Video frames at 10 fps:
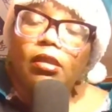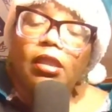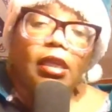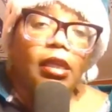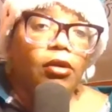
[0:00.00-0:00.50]

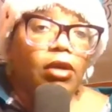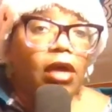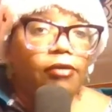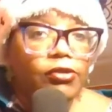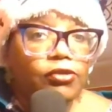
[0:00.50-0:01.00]
the N L
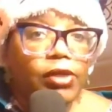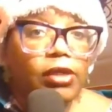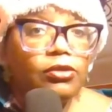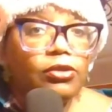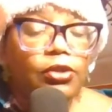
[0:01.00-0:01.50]
conference
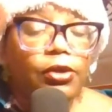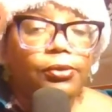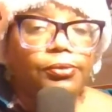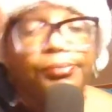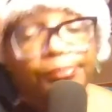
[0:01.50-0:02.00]
rounds.
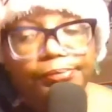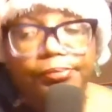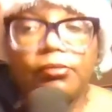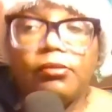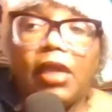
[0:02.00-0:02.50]
So
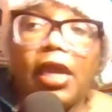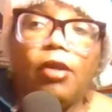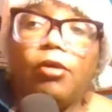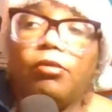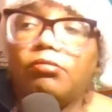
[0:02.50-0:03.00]
I
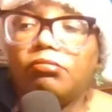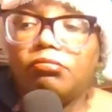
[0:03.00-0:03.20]
don't